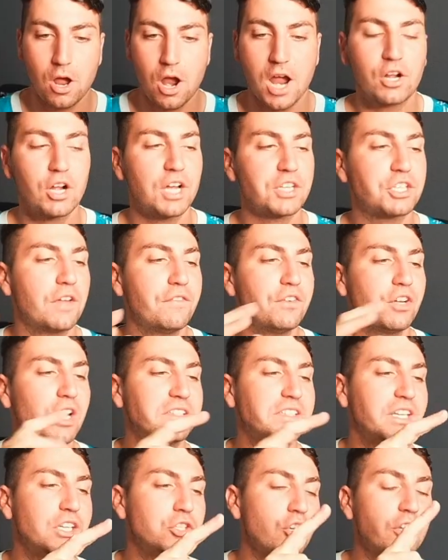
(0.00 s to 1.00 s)
Alright guys, hope you guys
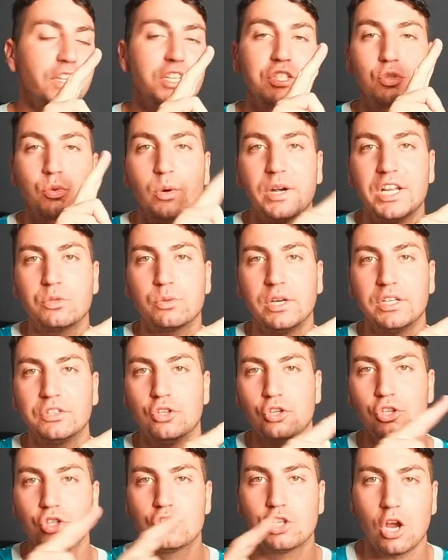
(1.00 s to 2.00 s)
did enjoy this
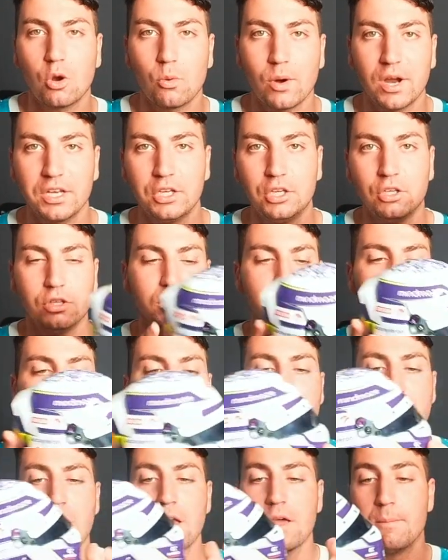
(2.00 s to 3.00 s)
2022 Zhou Guanyu's
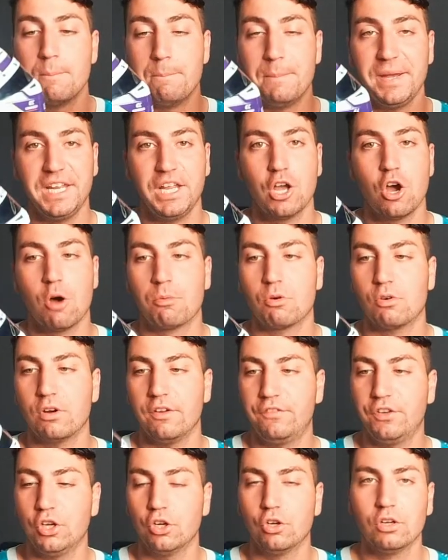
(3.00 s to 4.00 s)
mini helmet
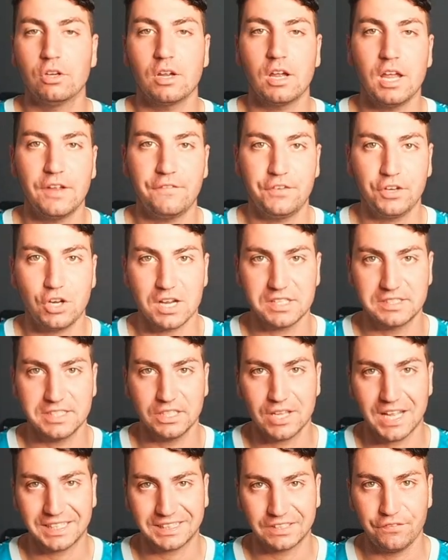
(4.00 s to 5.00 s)
review. If you guys did
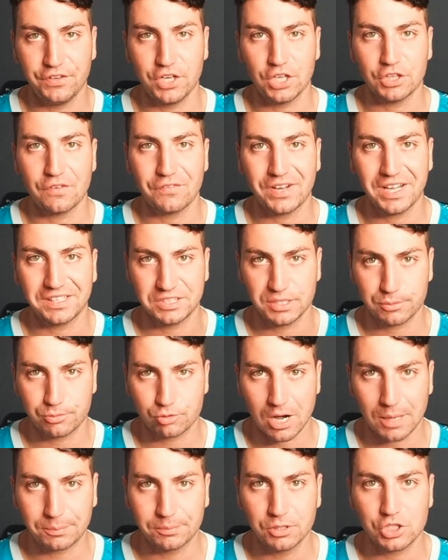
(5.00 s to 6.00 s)
like the video, don't forget to
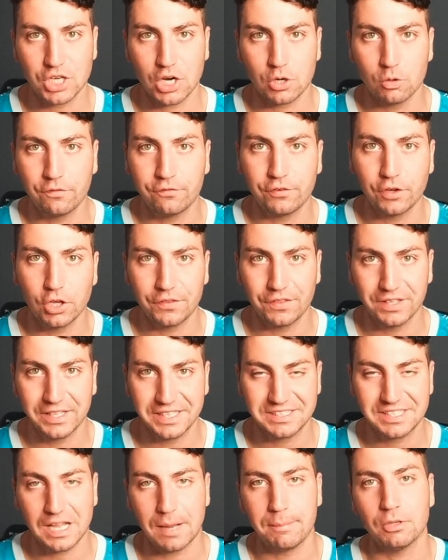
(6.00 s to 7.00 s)
subscribe to the channel. Follow the
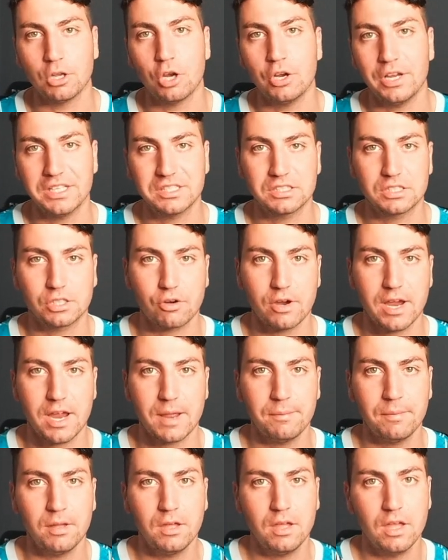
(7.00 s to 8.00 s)
links down below:
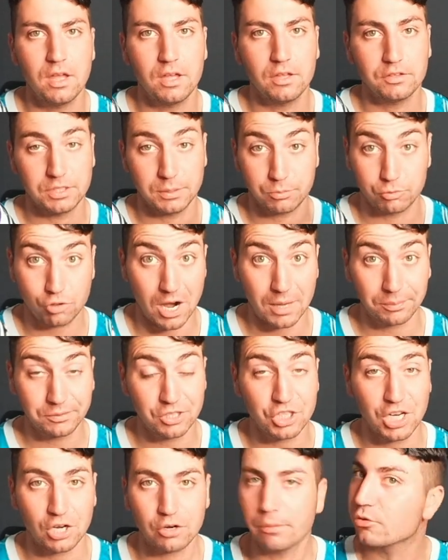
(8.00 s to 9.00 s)
Instagram, subscribe to the
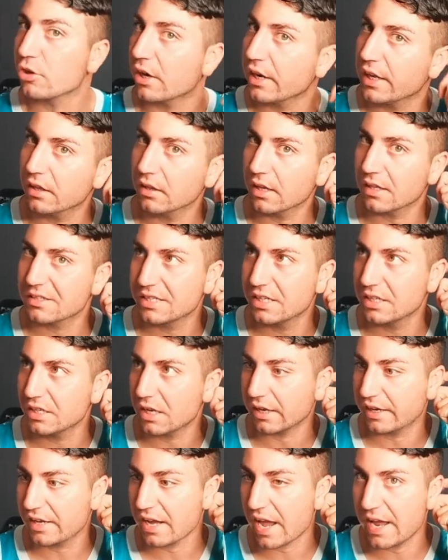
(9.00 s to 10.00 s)
channel. I'm trying to hit, let's hit
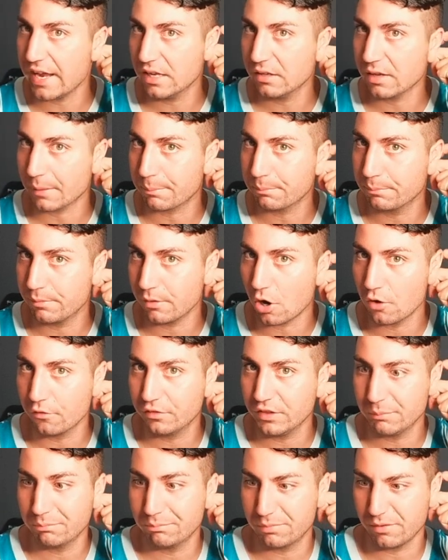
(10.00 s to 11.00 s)
a K, like
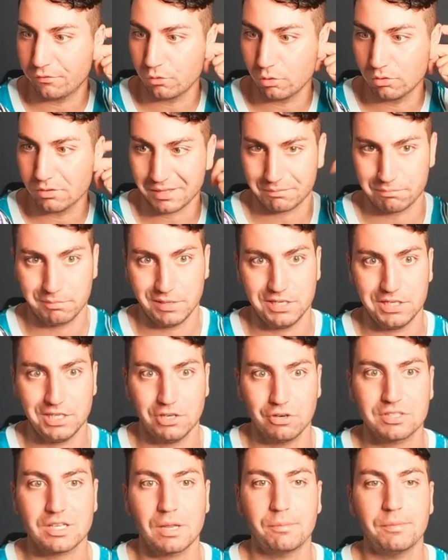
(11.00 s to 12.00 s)
hopefully before like mid year
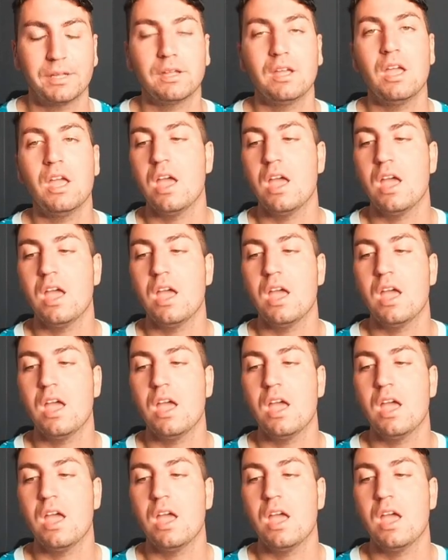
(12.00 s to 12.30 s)
or something.